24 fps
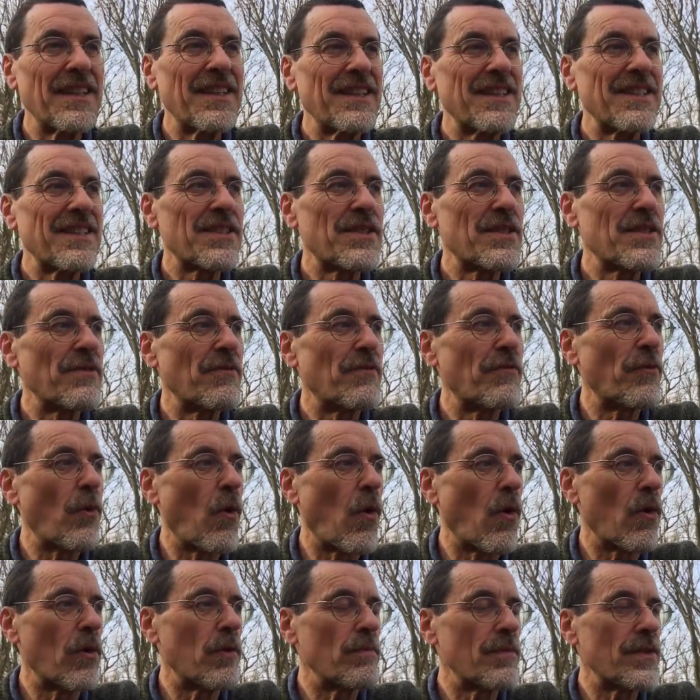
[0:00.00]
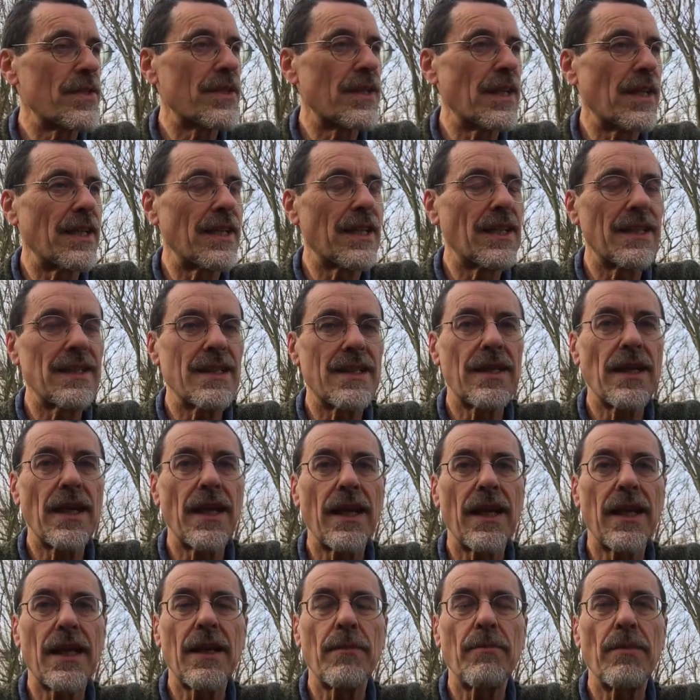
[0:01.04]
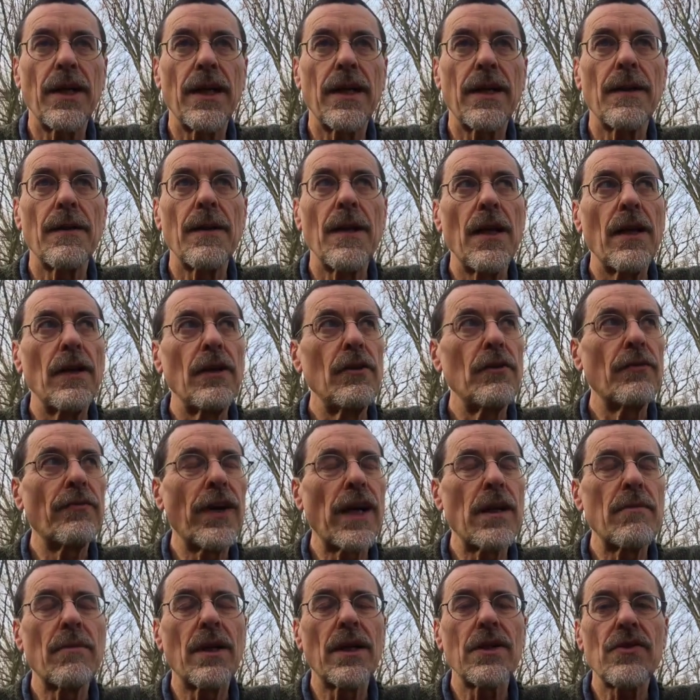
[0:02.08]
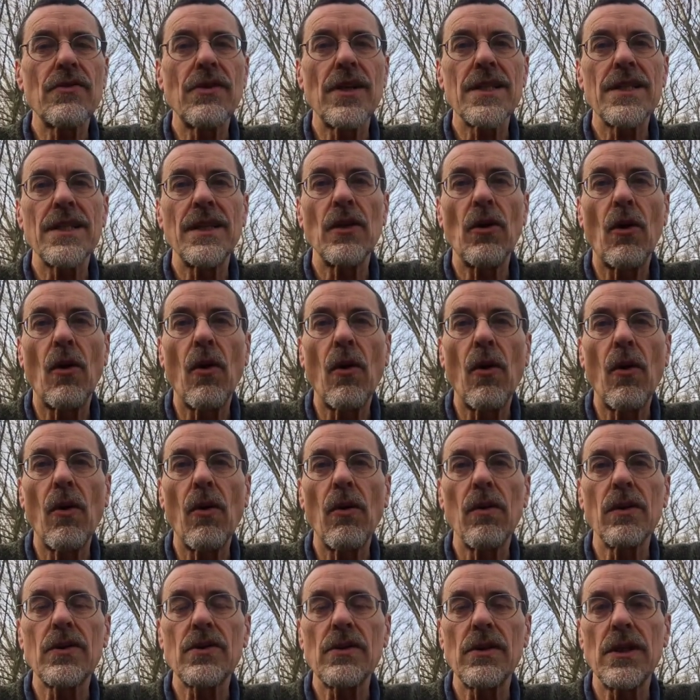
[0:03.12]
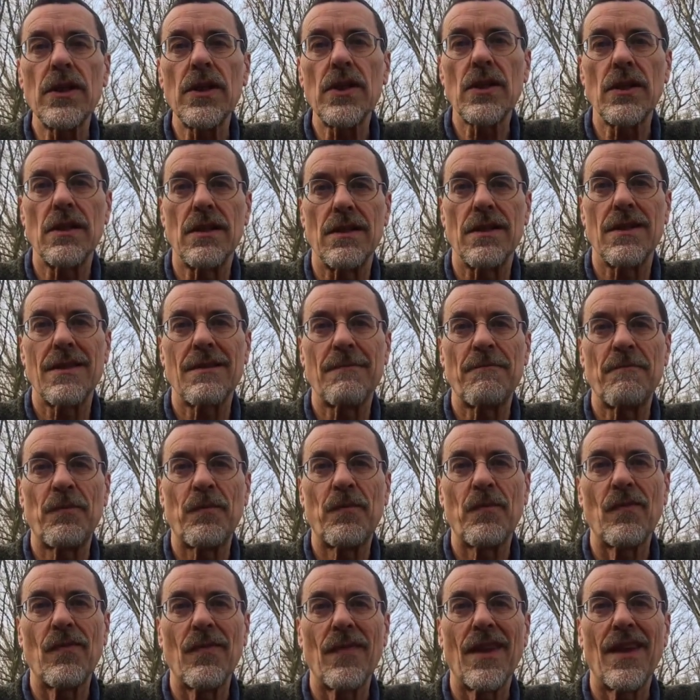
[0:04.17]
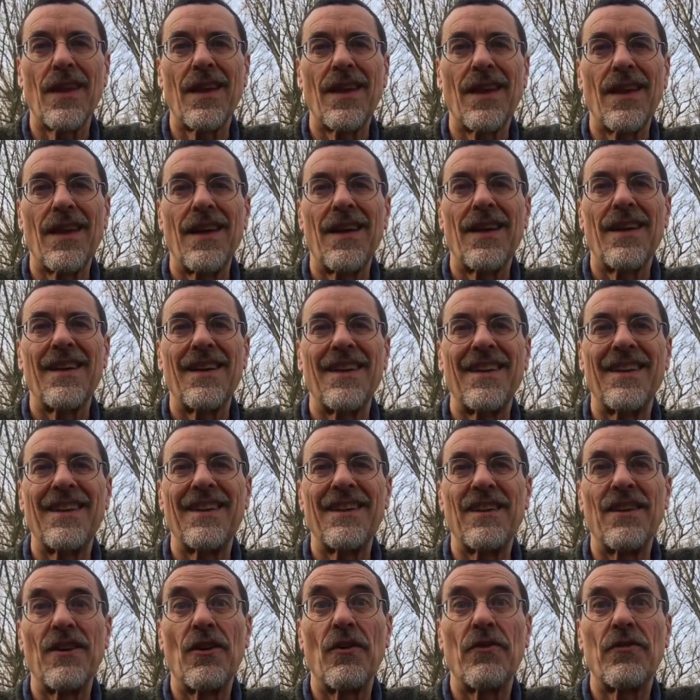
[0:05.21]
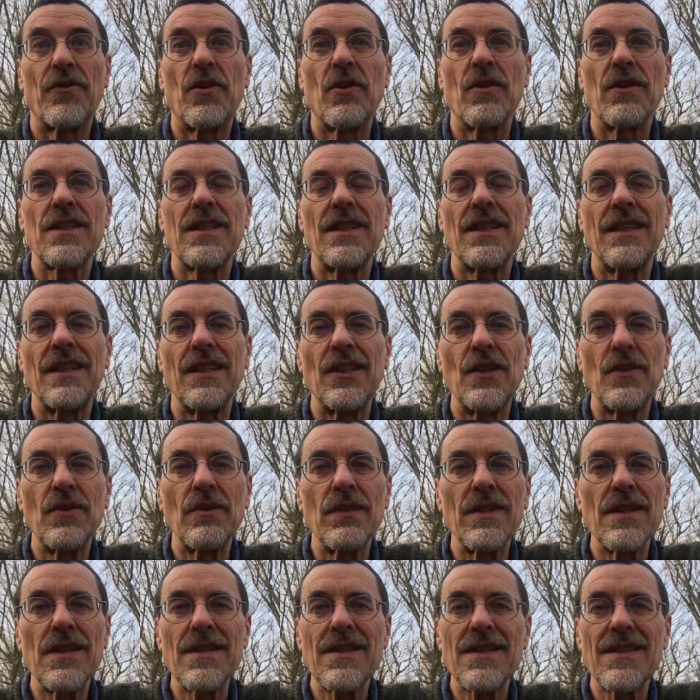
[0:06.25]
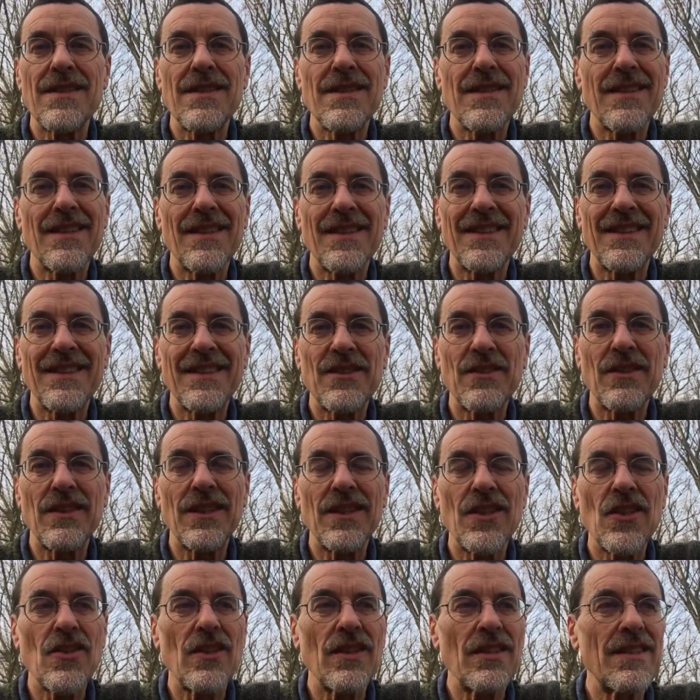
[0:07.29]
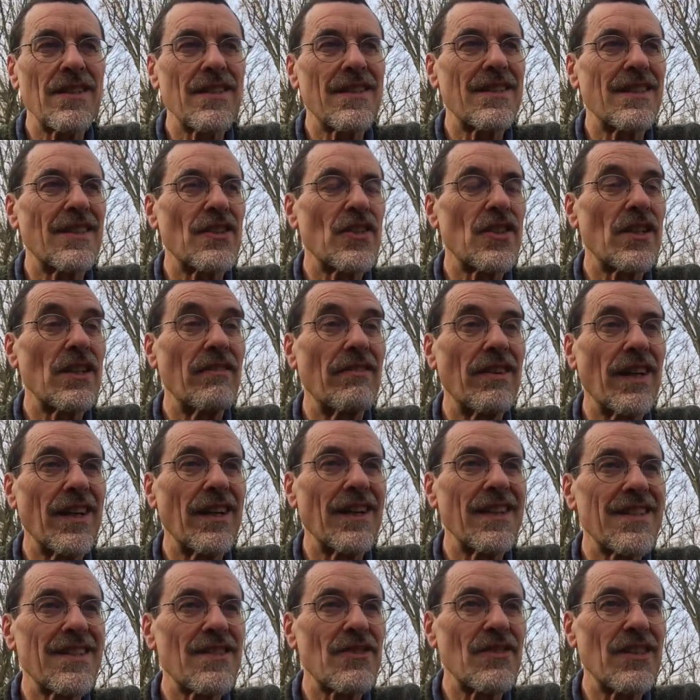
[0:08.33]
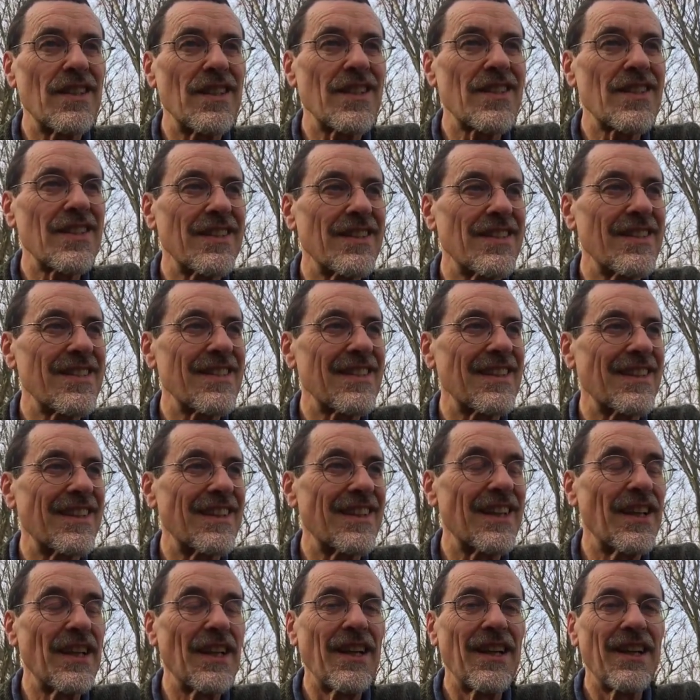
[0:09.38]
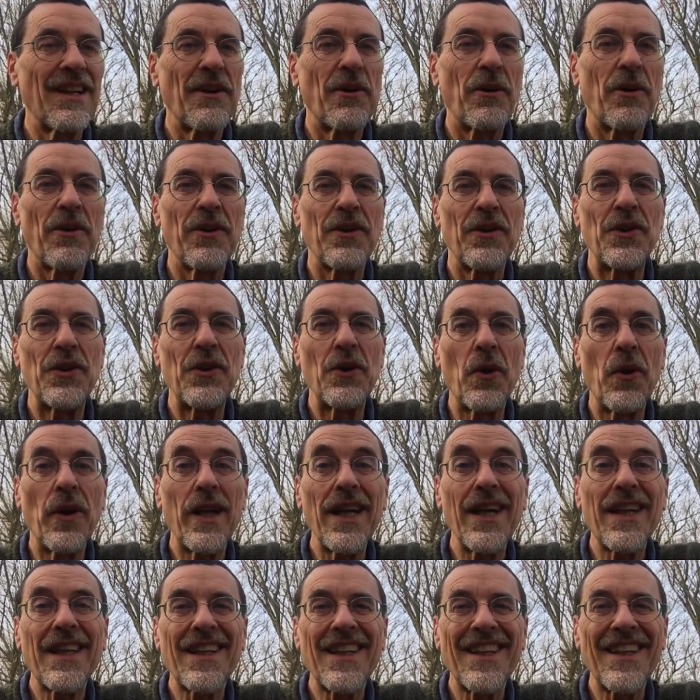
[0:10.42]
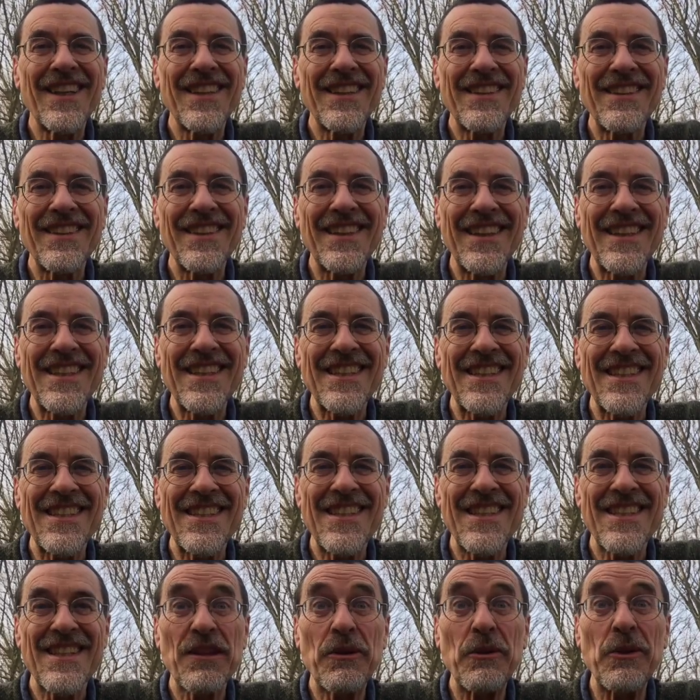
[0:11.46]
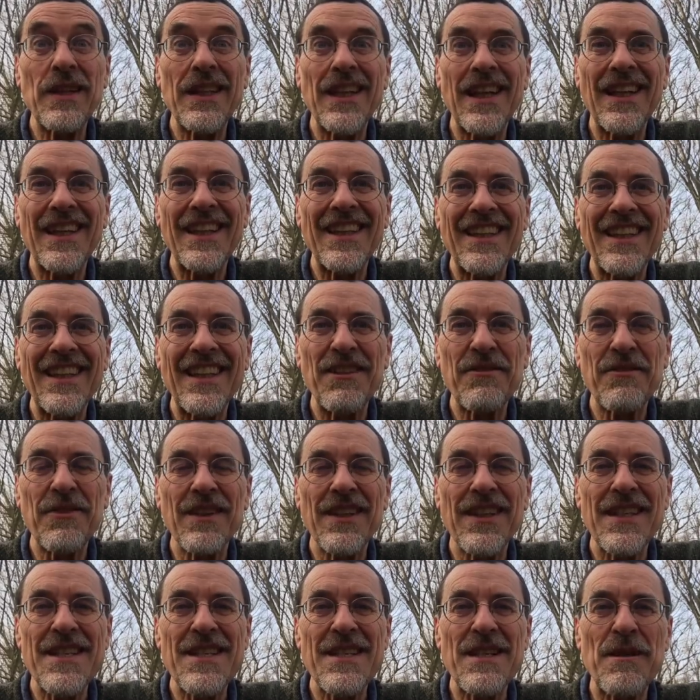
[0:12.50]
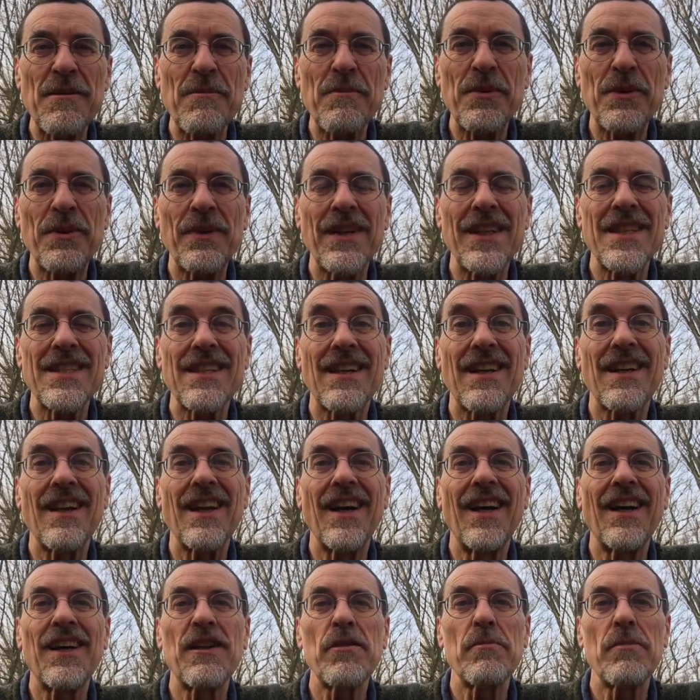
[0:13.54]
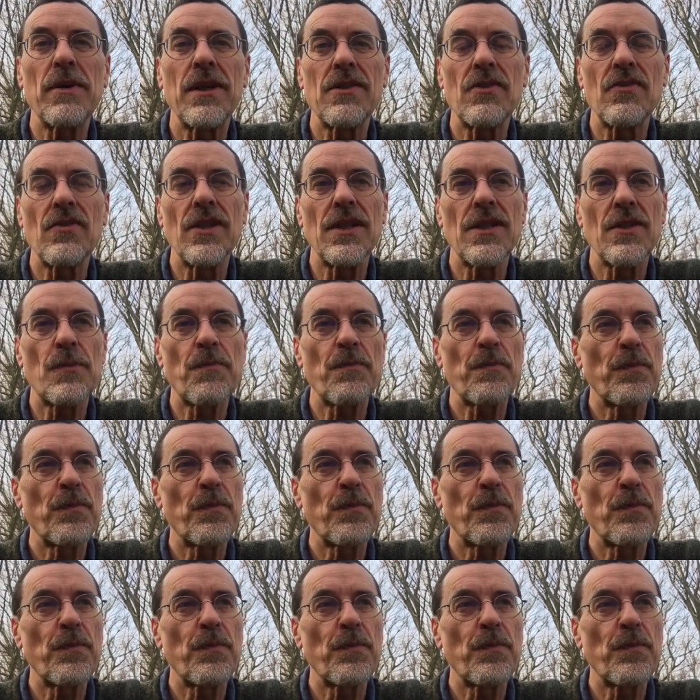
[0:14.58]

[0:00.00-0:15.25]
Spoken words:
forms that it can take, but you find mantras in all traditions. Of course, in Hinduist traditions and Shivaist traditions, in all the yogic traditions, Kundalini, for example, has a lot of mantras.